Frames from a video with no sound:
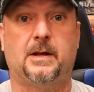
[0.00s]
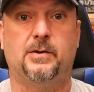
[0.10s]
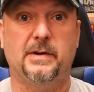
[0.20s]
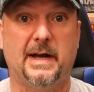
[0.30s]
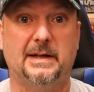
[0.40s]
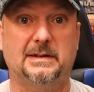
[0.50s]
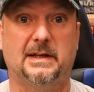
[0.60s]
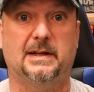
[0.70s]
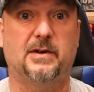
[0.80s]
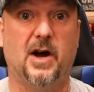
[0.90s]
you guys can
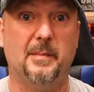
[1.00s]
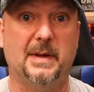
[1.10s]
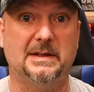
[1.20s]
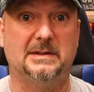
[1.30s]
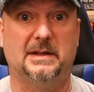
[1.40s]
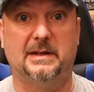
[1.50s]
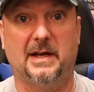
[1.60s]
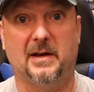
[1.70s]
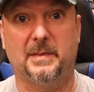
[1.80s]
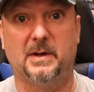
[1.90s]
leave comments and
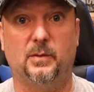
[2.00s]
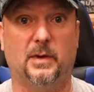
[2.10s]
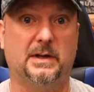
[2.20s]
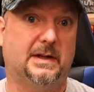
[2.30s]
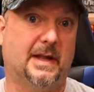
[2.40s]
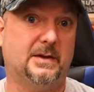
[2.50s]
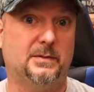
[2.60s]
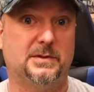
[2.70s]
tell me what you liked,